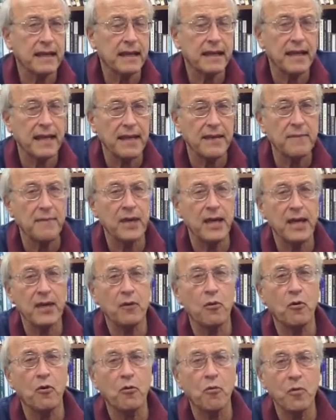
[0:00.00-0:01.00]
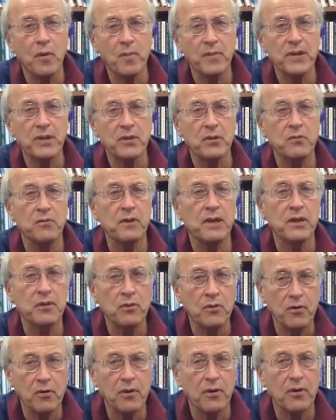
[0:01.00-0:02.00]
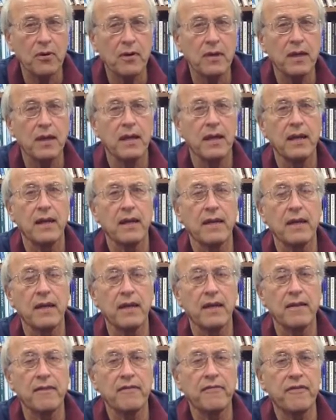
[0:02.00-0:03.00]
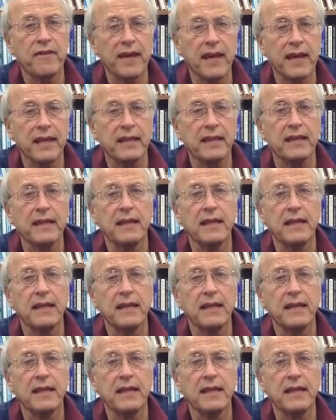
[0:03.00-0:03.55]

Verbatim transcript: gay man or woman to ignore uh, the fact